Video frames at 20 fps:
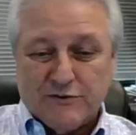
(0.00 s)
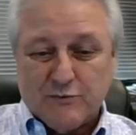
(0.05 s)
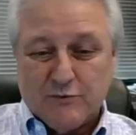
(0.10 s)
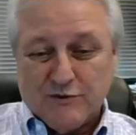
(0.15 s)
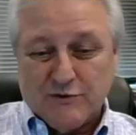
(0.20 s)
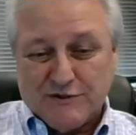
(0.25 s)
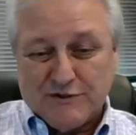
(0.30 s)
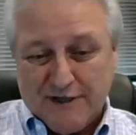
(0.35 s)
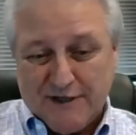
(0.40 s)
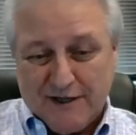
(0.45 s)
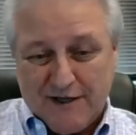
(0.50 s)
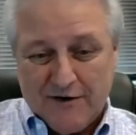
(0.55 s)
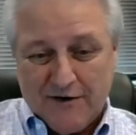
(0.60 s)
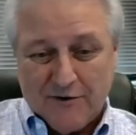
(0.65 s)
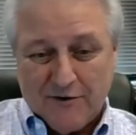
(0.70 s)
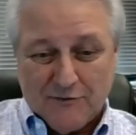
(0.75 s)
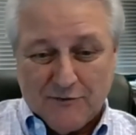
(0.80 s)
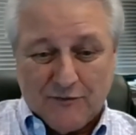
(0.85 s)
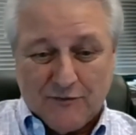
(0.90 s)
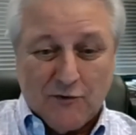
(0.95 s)
We're seeing
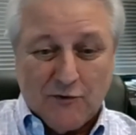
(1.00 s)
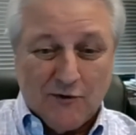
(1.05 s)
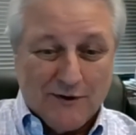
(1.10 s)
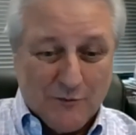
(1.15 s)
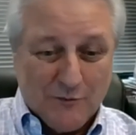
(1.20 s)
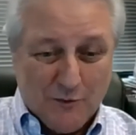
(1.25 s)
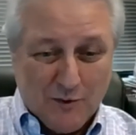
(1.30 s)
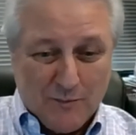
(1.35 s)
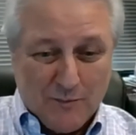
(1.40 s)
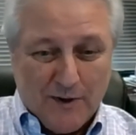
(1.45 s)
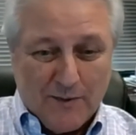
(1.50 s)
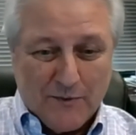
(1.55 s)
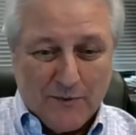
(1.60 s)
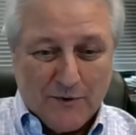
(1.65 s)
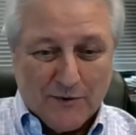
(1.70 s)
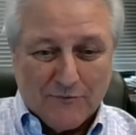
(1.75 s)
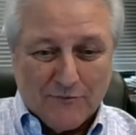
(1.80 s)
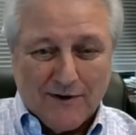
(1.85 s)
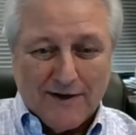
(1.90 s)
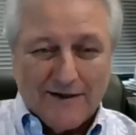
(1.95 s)
here in Florida where people
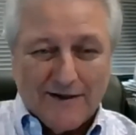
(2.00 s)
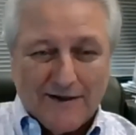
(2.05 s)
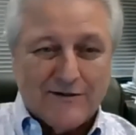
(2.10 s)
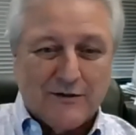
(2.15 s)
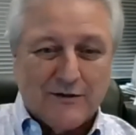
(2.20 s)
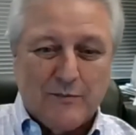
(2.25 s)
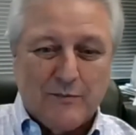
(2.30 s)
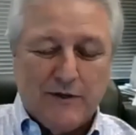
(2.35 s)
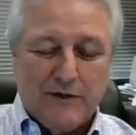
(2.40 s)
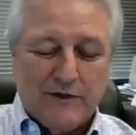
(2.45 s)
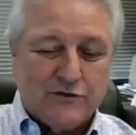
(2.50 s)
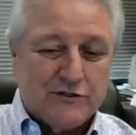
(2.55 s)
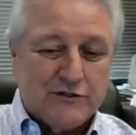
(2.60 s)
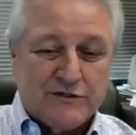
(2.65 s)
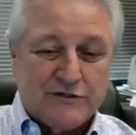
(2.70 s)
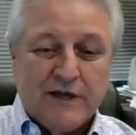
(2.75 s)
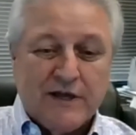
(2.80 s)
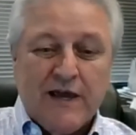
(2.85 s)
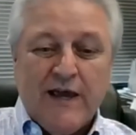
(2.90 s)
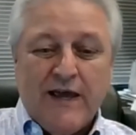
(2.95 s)
are running to the beaches.